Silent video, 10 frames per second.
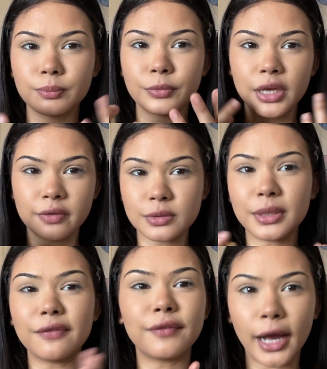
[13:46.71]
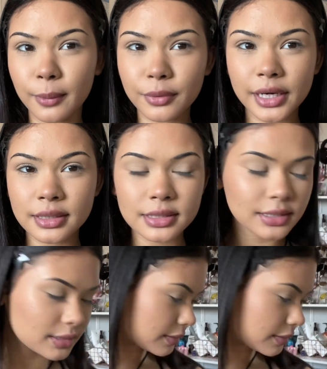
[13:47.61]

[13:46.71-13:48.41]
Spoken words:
gives me vibrance.